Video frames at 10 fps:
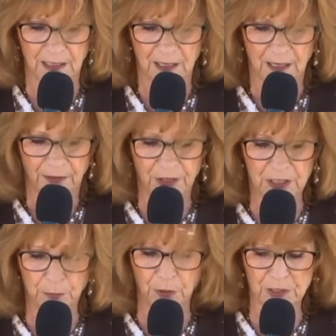This
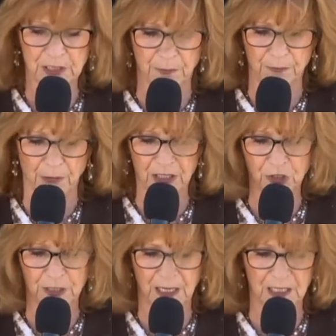puts some much
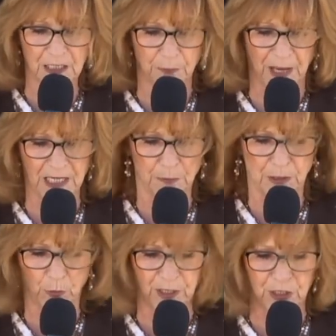needed space
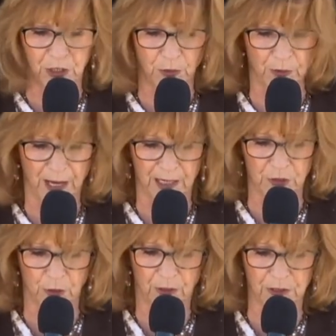between you and
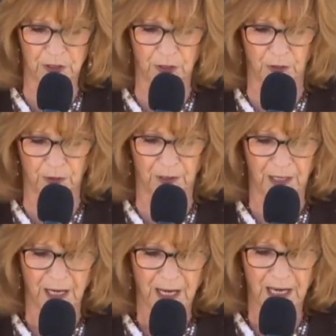your concern,
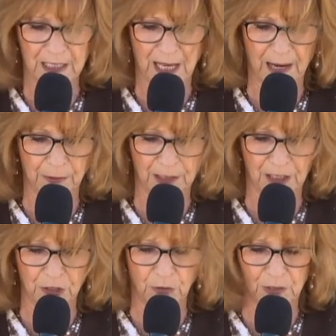
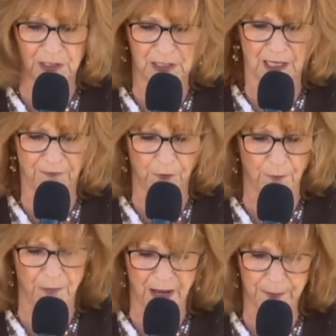enabling you to see from
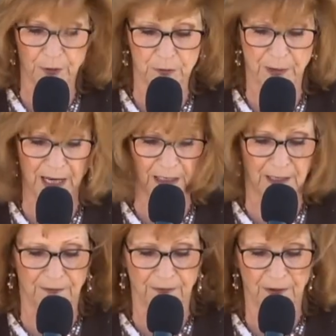my
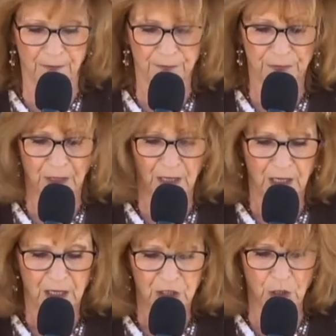perspective.
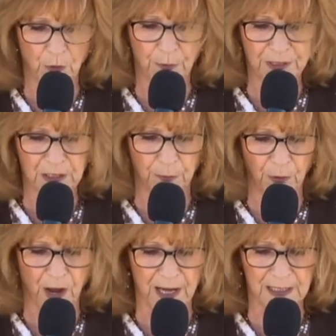You will be
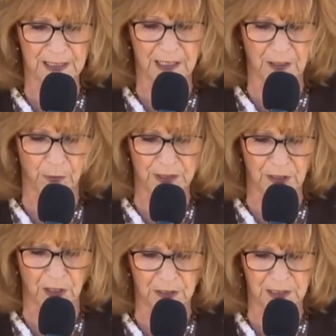surprised at the
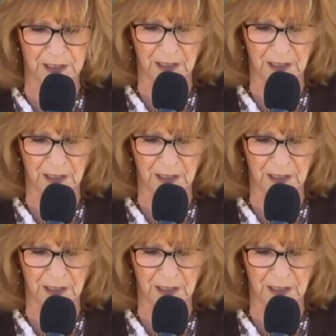results.